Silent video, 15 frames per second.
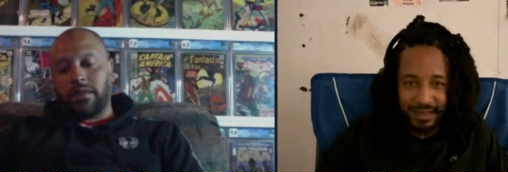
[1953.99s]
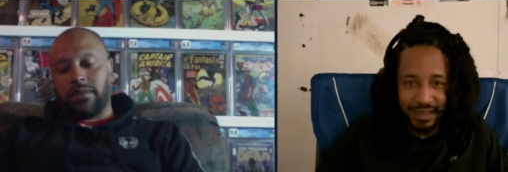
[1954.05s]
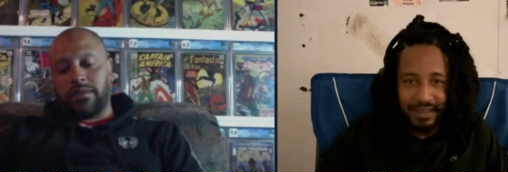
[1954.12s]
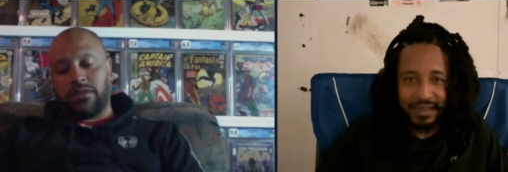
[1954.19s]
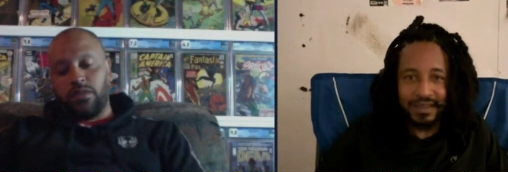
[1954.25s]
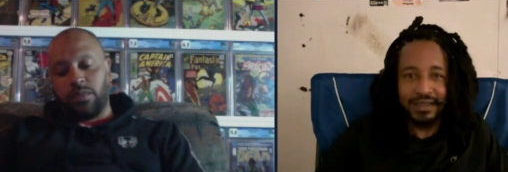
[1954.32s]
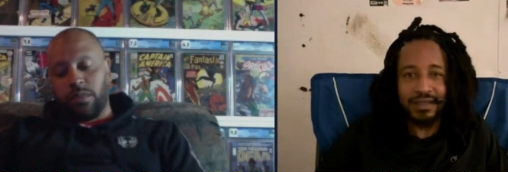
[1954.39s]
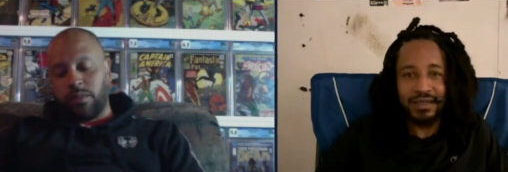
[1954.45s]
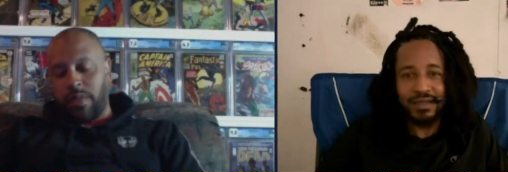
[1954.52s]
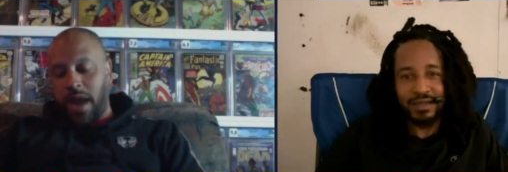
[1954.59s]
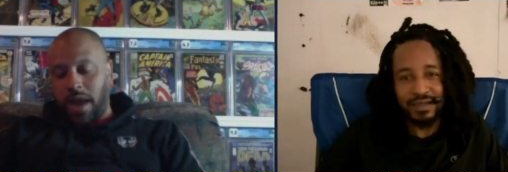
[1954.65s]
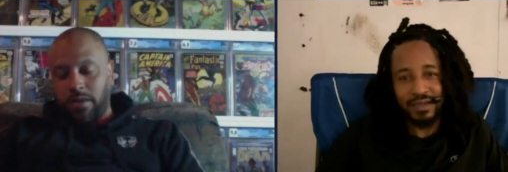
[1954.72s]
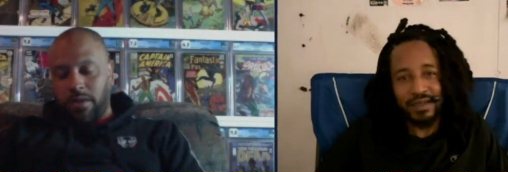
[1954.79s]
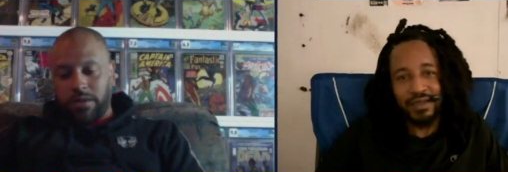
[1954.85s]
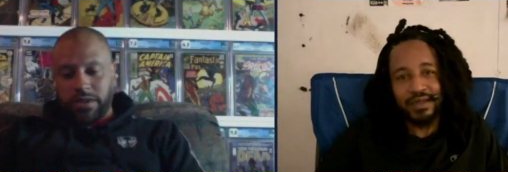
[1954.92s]
Speaker 1: like super
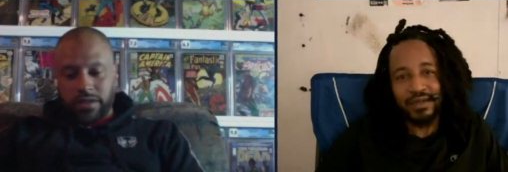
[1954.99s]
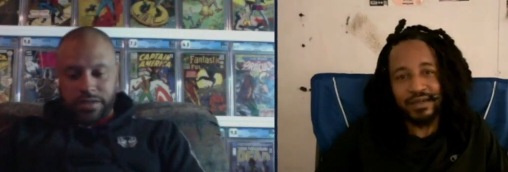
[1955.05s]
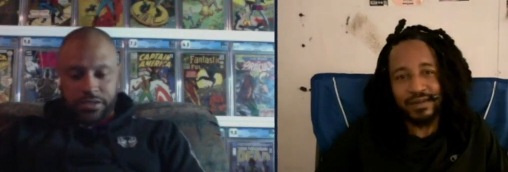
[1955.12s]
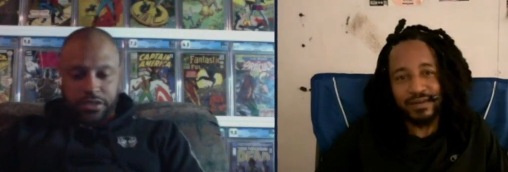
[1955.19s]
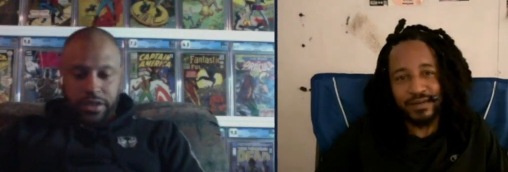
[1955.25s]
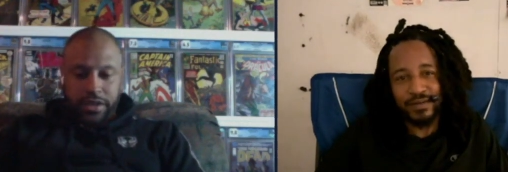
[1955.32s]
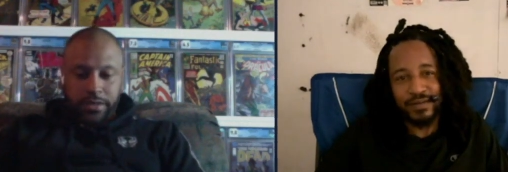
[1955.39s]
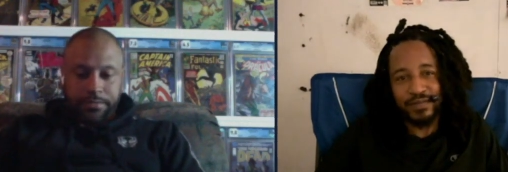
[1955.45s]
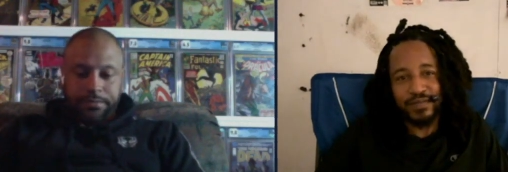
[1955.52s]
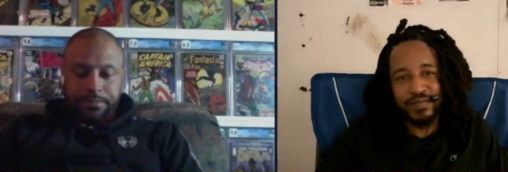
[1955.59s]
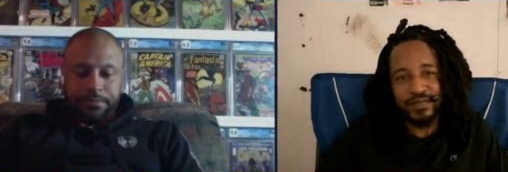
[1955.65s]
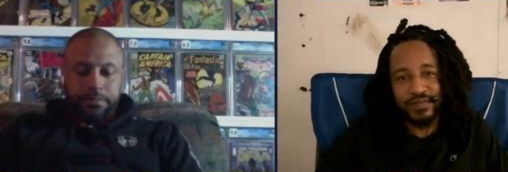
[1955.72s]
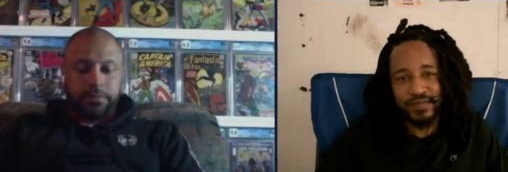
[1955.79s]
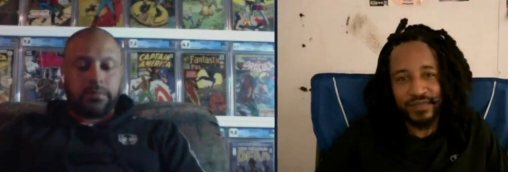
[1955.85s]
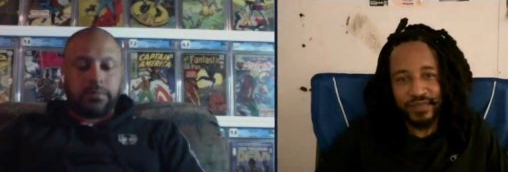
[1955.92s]
powered extreme.
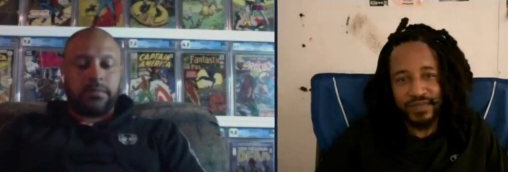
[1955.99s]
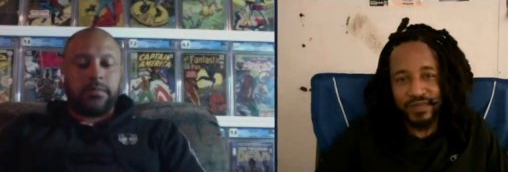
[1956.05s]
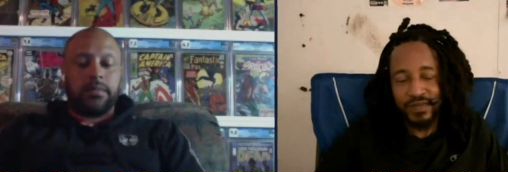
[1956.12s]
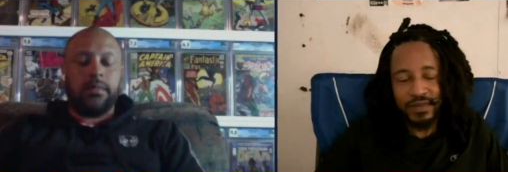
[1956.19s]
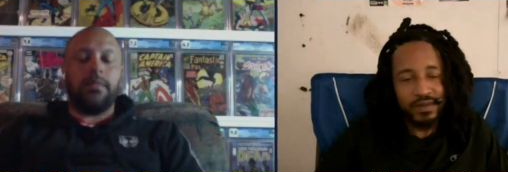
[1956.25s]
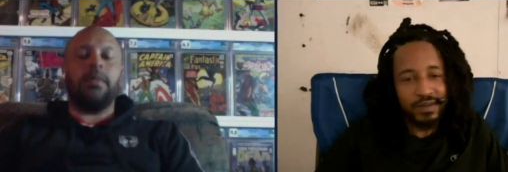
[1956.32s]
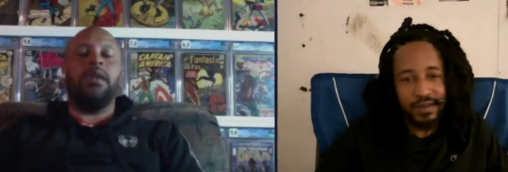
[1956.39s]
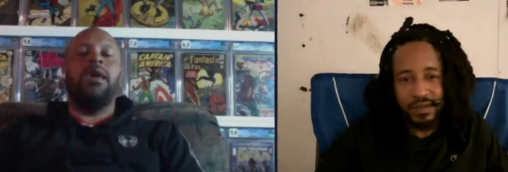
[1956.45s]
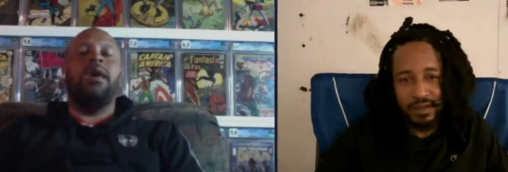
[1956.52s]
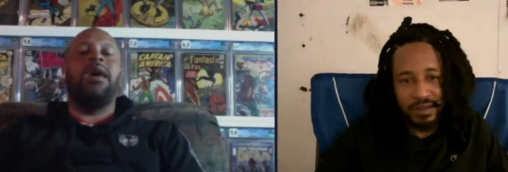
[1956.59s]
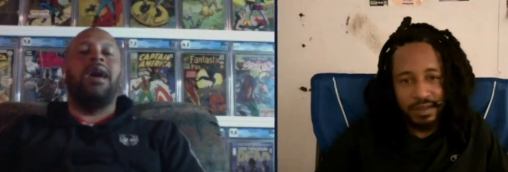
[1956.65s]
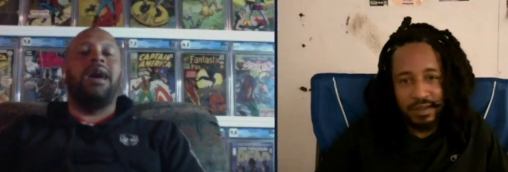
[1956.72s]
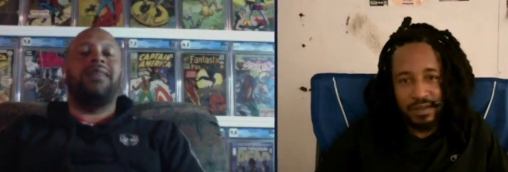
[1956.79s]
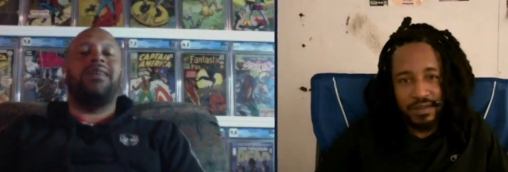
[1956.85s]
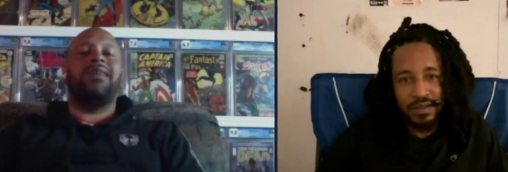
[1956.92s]

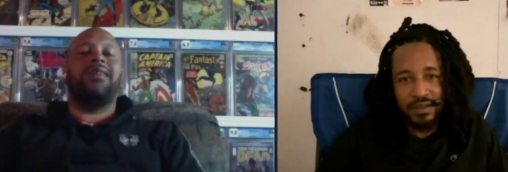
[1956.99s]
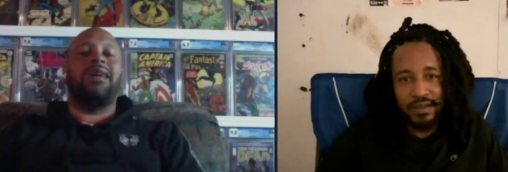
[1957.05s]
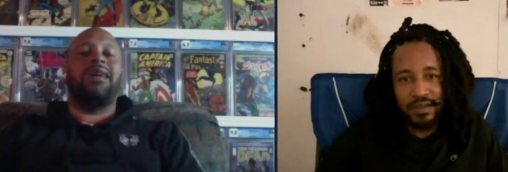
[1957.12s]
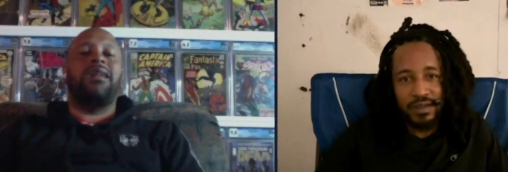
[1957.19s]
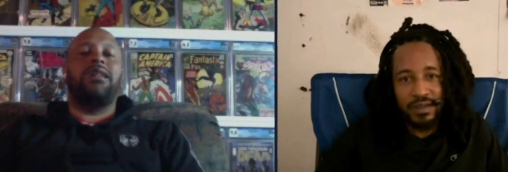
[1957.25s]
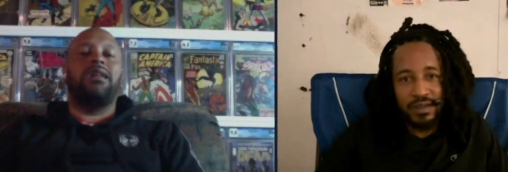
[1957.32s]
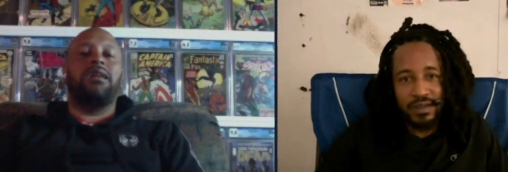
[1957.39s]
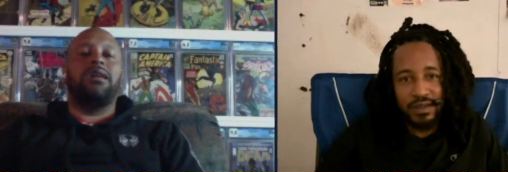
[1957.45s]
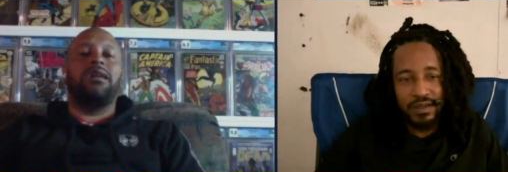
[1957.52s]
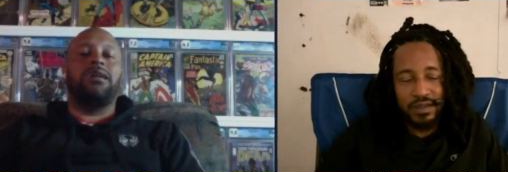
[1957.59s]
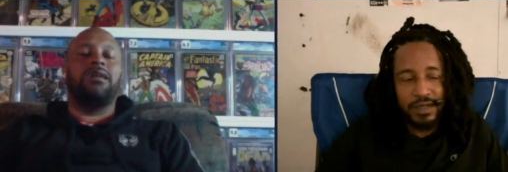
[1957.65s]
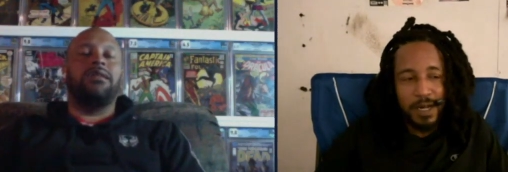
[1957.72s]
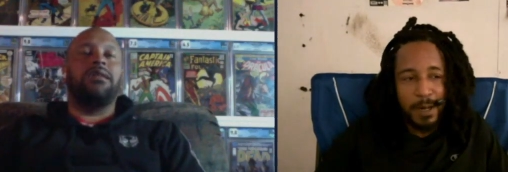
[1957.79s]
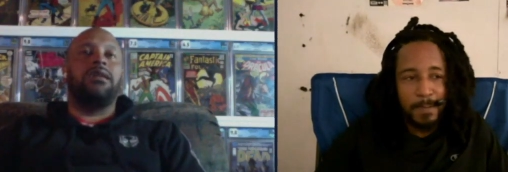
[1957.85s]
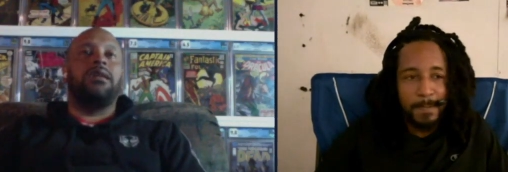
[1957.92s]
I think they need
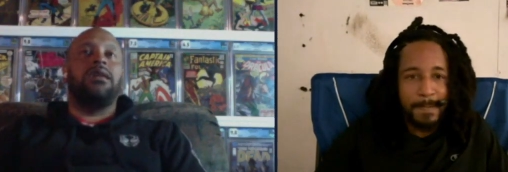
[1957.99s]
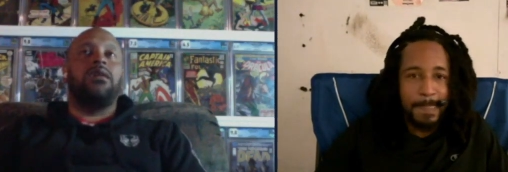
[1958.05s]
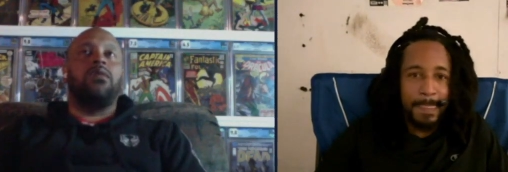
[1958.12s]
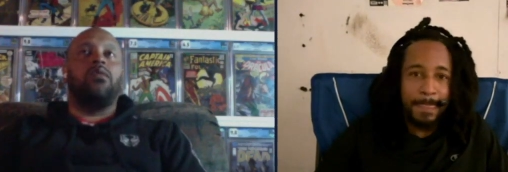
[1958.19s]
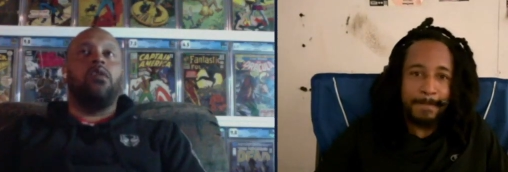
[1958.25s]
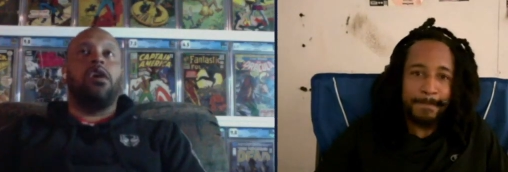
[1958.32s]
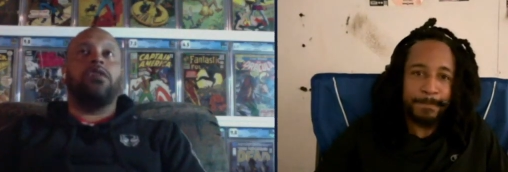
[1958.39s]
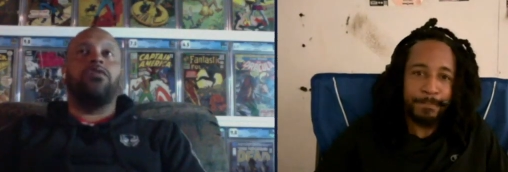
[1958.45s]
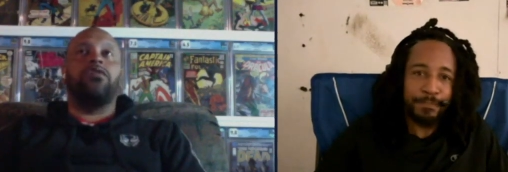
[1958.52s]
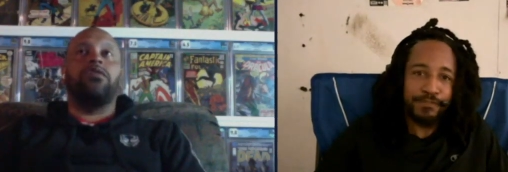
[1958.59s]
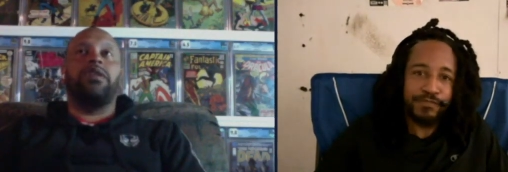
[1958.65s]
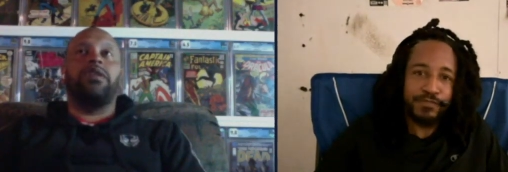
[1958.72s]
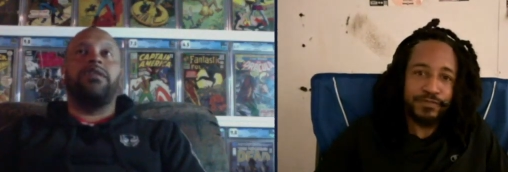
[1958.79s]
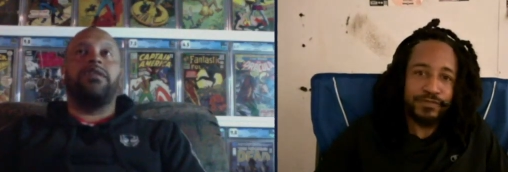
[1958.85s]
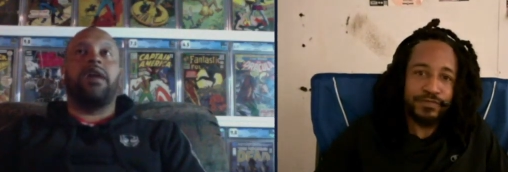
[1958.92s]
to walk
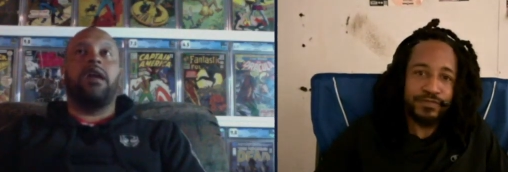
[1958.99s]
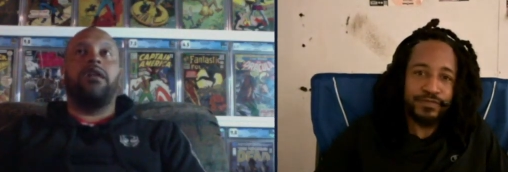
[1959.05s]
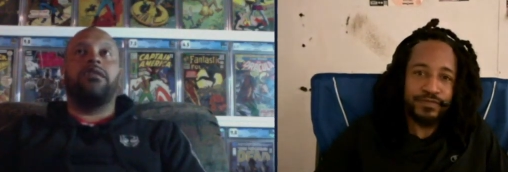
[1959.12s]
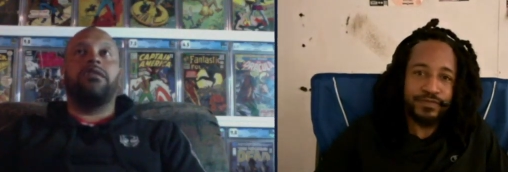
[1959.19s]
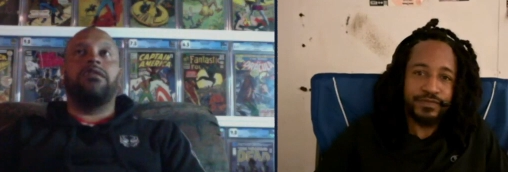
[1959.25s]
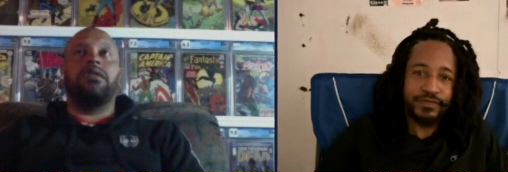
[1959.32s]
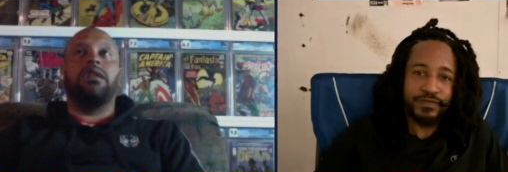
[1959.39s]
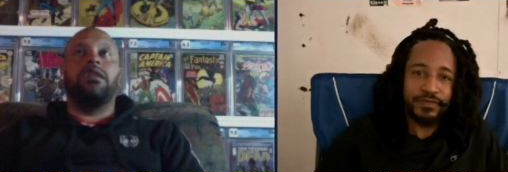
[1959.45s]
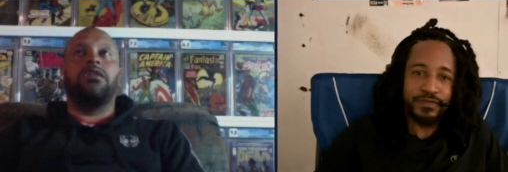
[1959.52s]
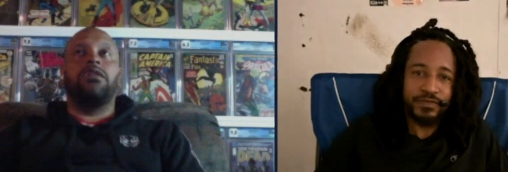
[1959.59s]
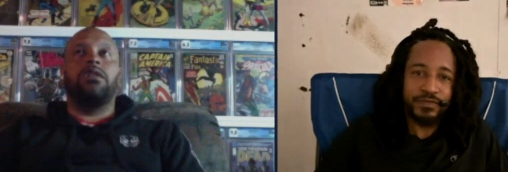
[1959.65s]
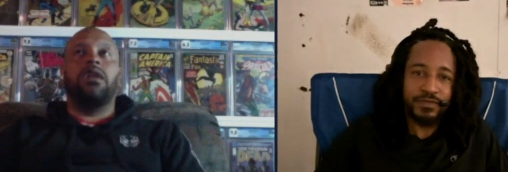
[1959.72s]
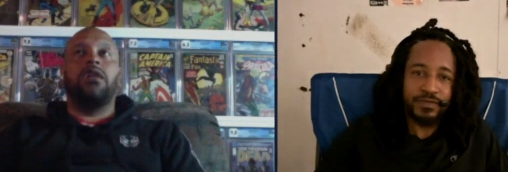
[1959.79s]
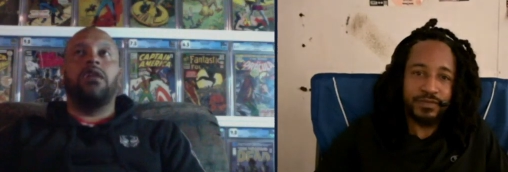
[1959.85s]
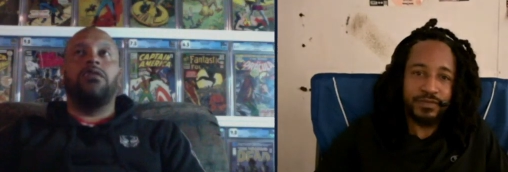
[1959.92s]
through these characters a little